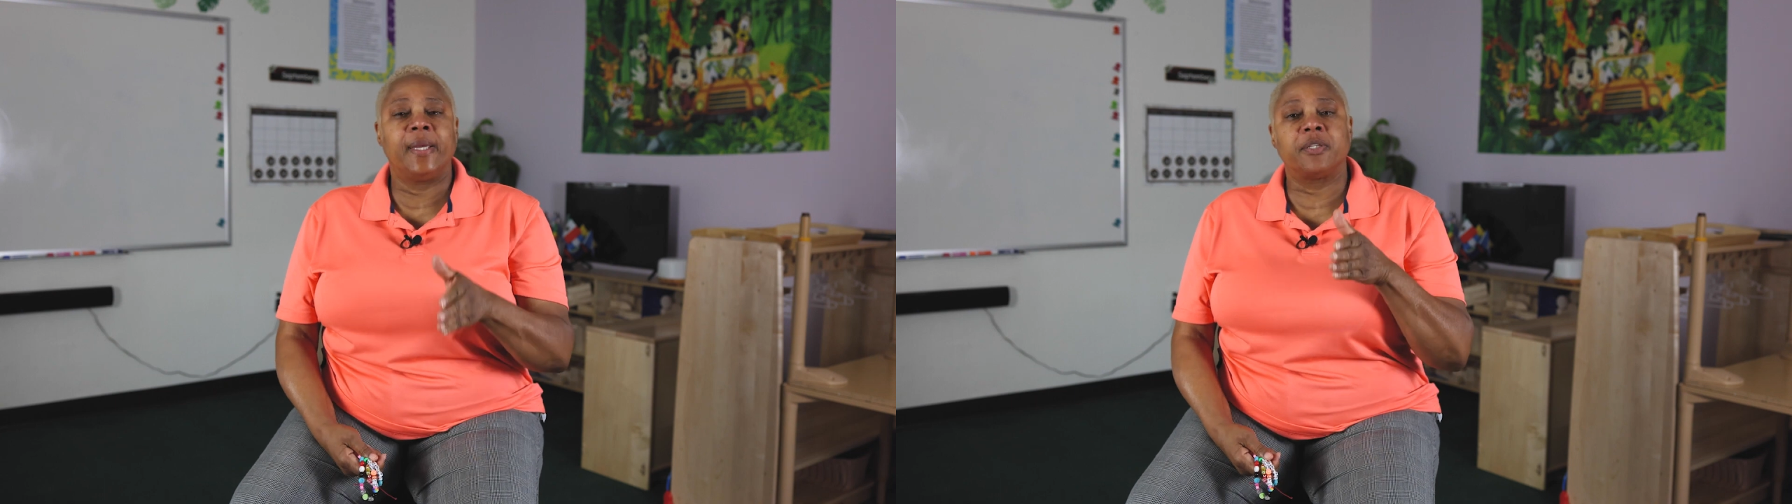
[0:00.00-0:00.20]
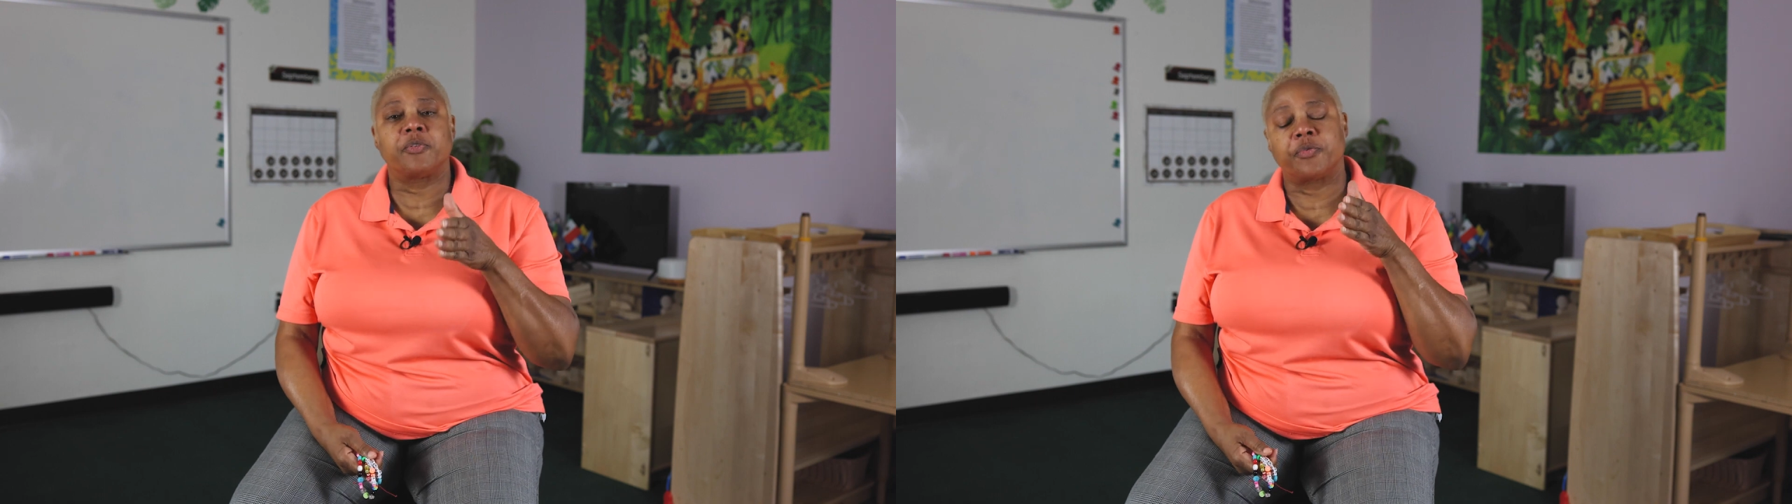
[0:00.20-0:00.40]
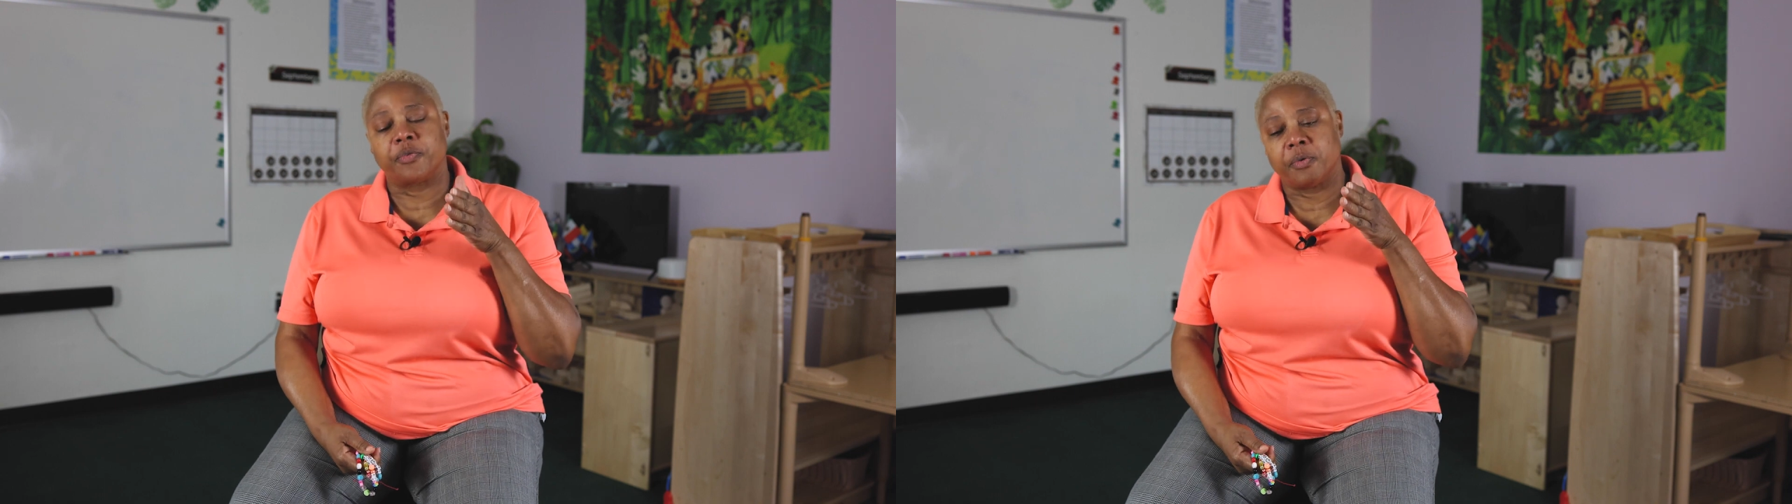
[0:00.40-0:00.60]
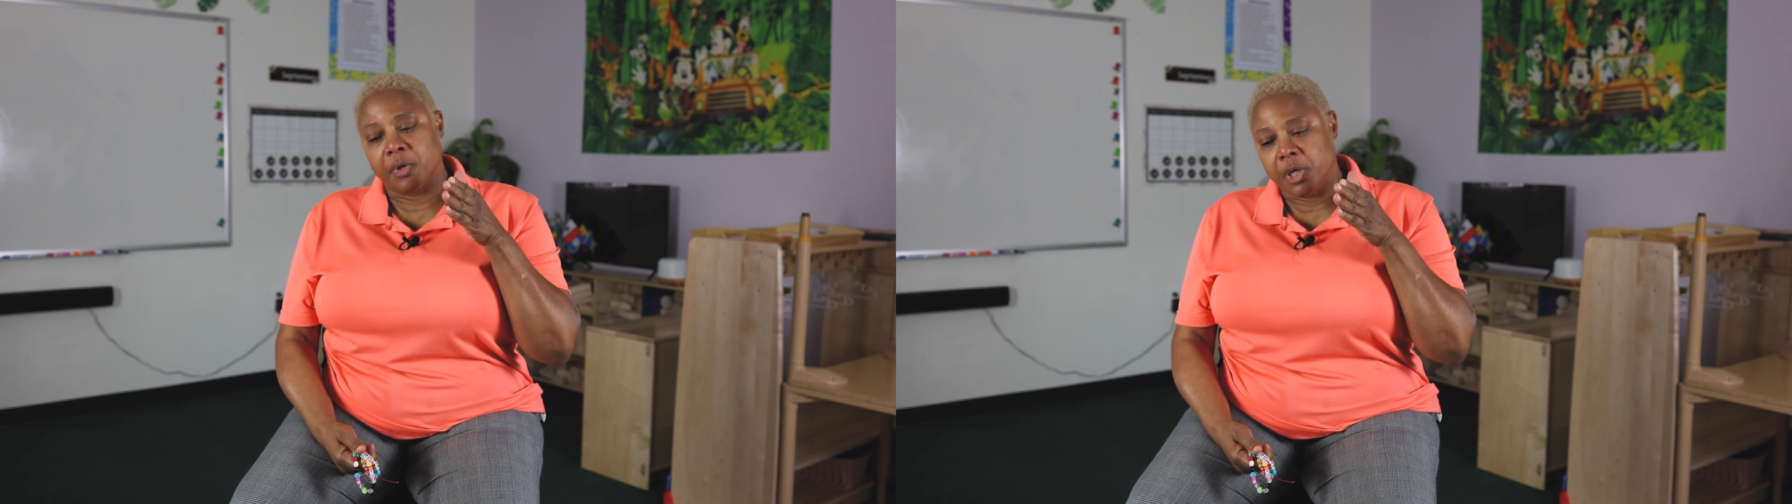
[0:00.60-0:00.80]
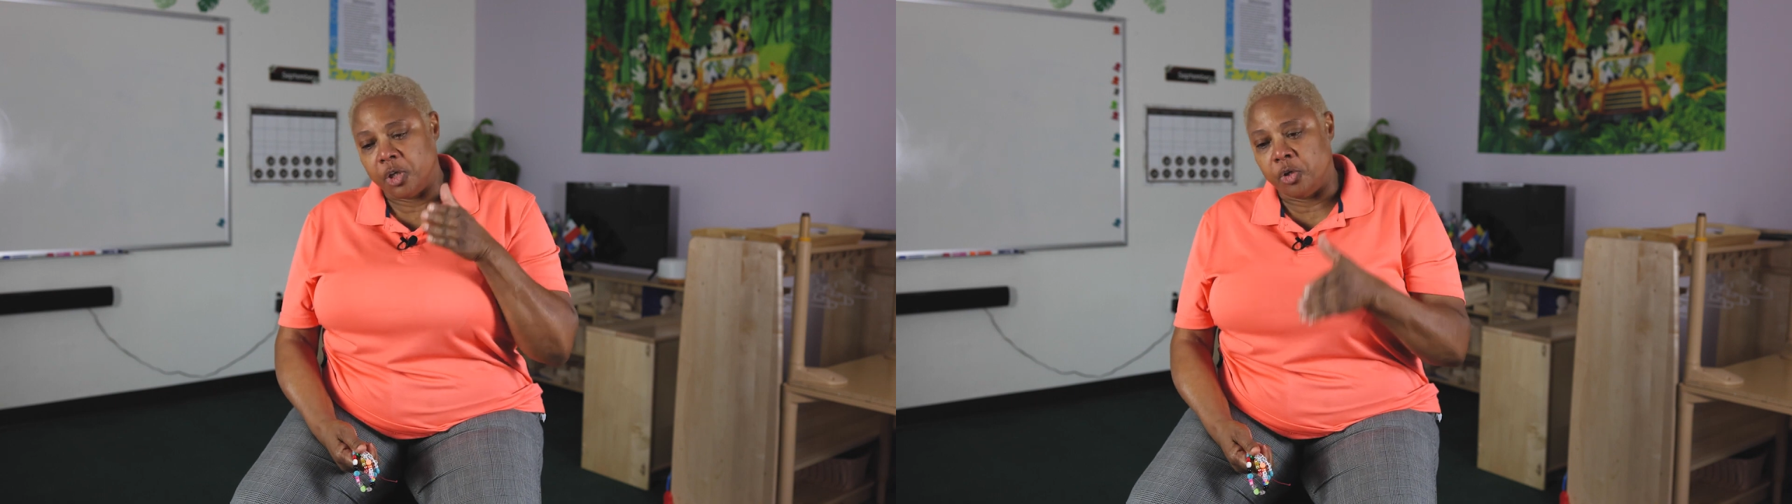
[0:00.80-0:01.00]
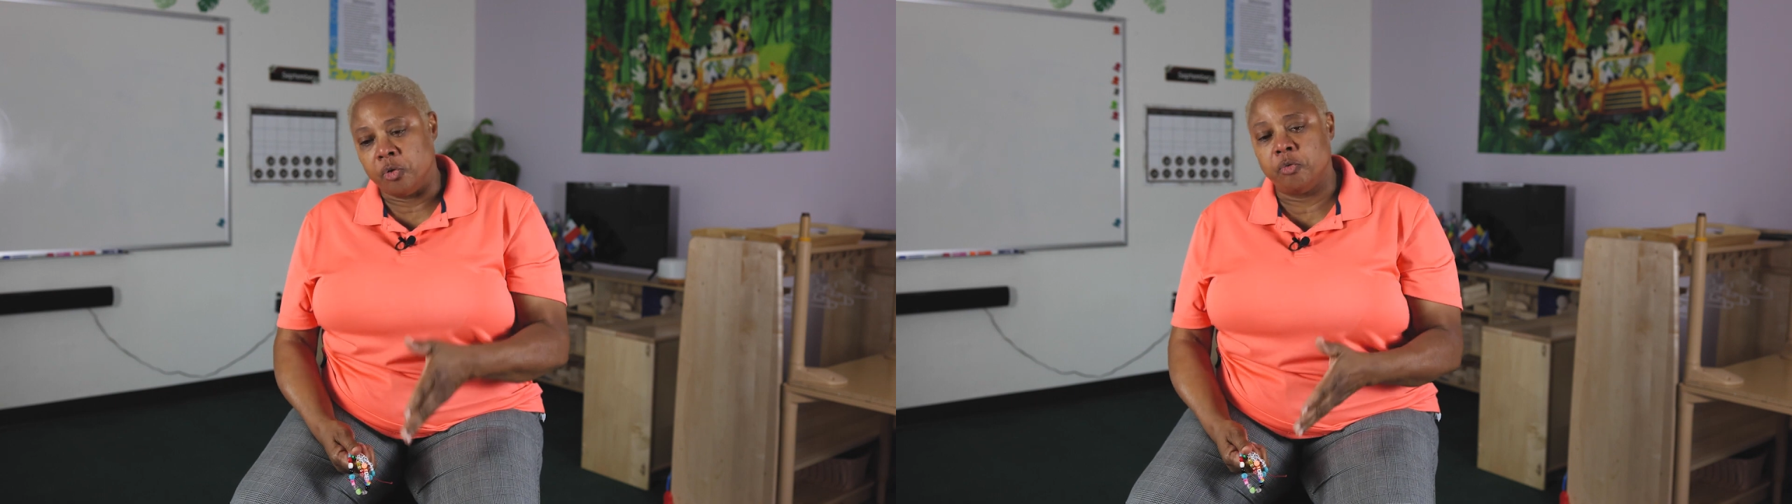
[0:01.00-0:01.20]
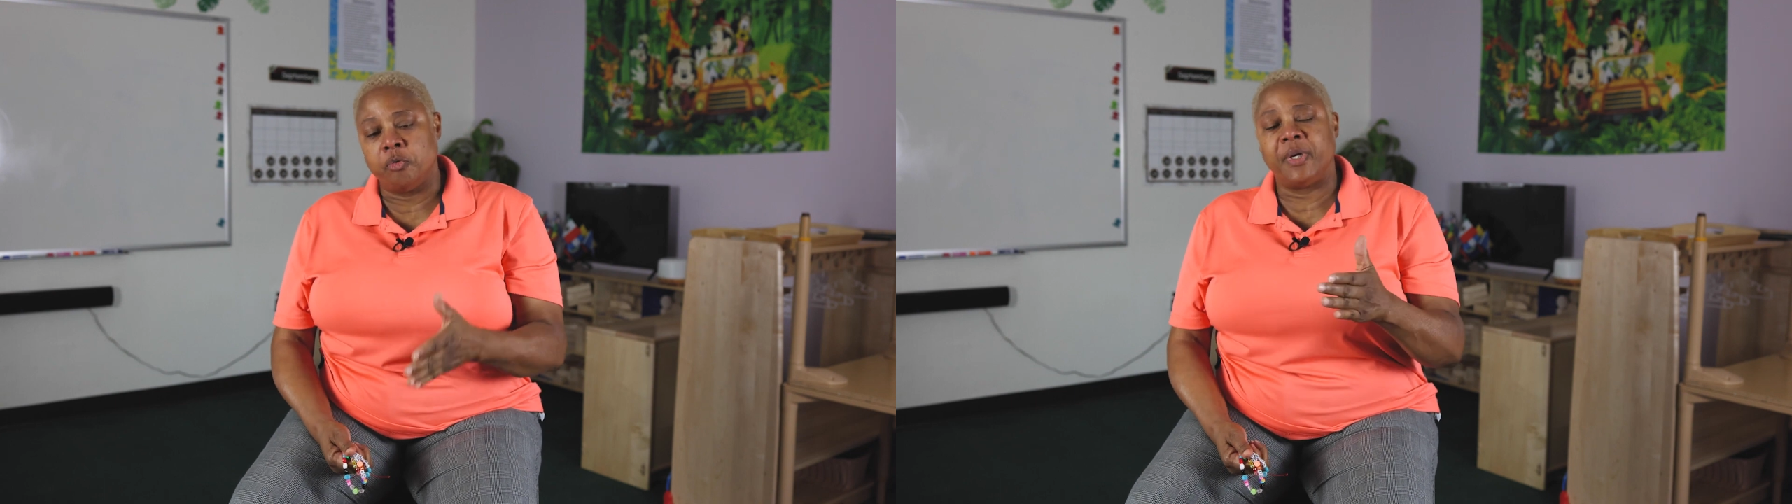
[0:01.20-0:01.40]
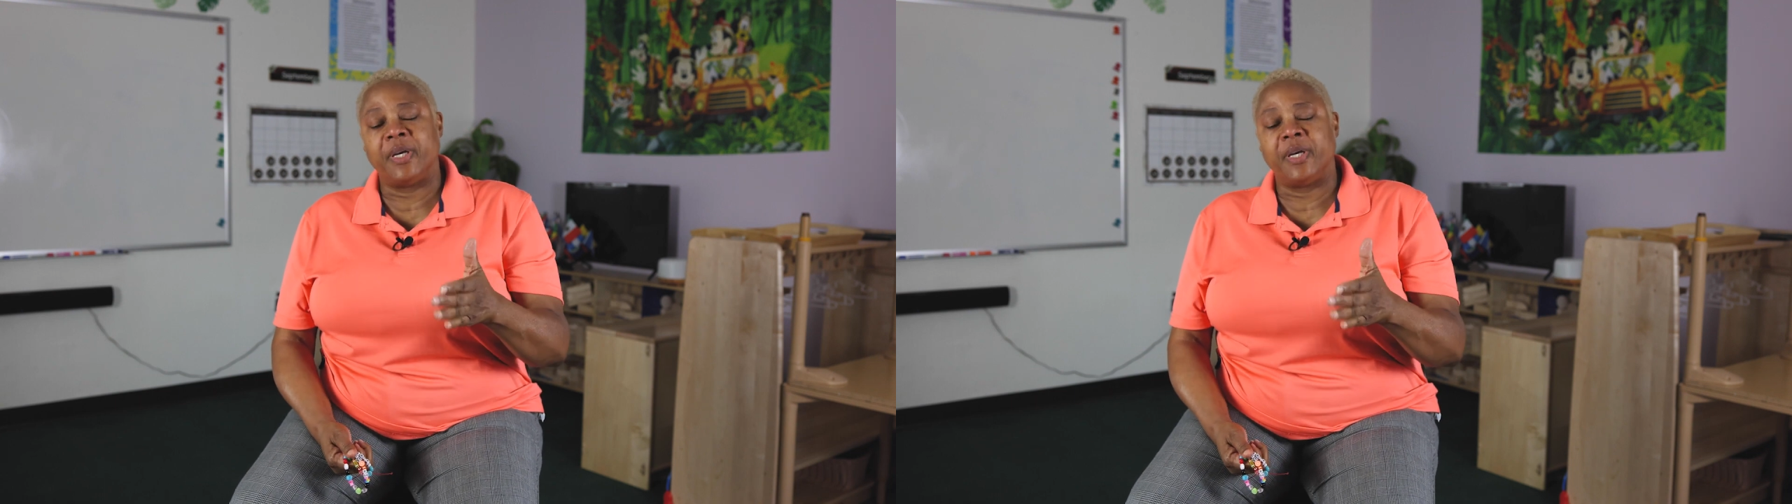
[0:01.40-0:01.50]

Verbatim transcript: It's you